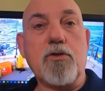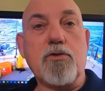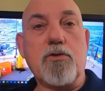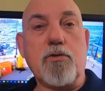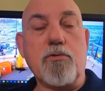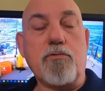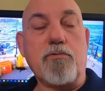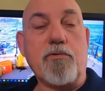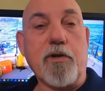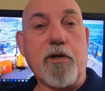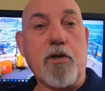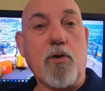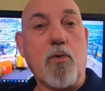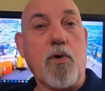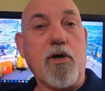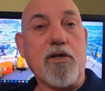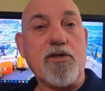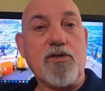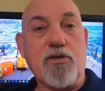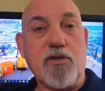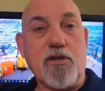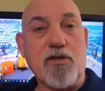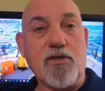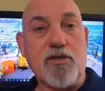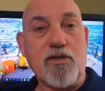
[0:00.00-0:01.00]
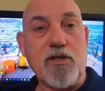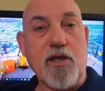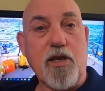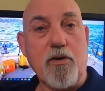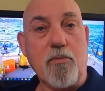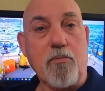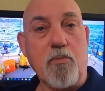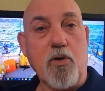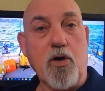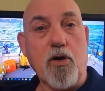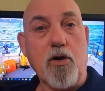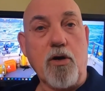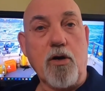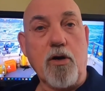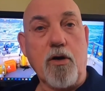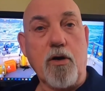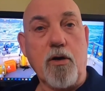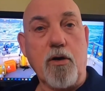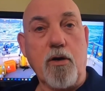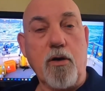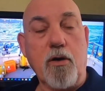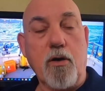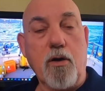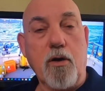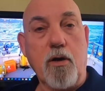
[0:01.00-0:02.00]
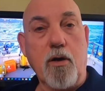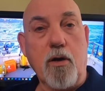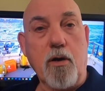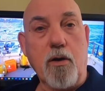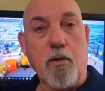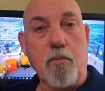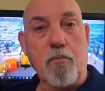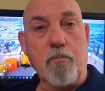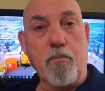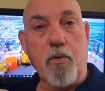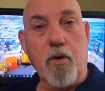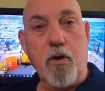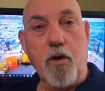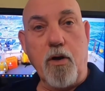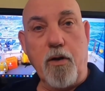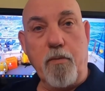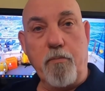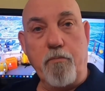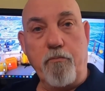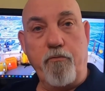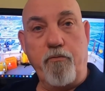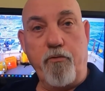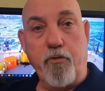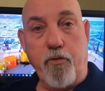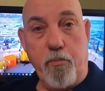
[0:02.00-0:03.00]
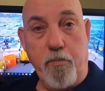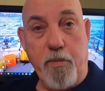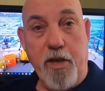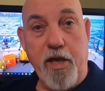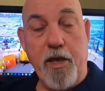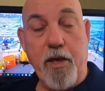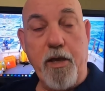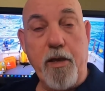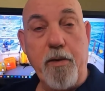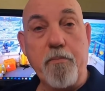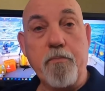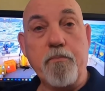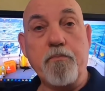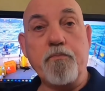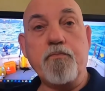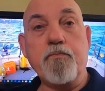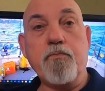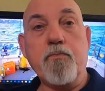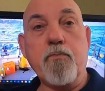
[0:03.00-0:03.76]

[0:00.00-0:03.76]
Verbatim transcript: to request the Cenomar um, on for me